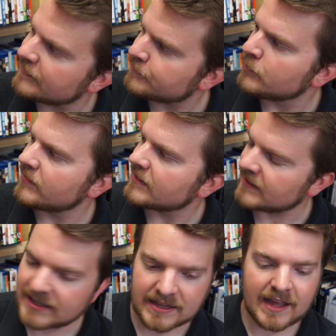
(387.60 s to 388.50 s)
this movie as
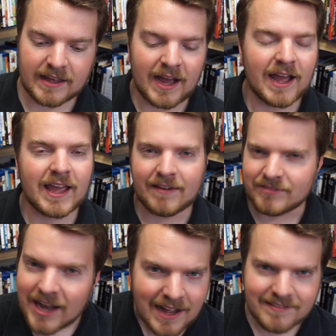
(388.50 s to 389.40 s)
a kid. I have
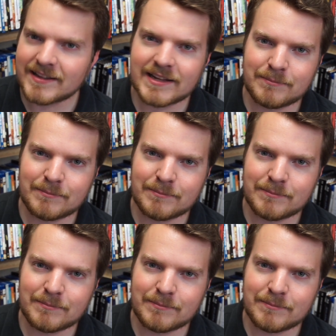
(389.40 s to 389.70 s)
not seen it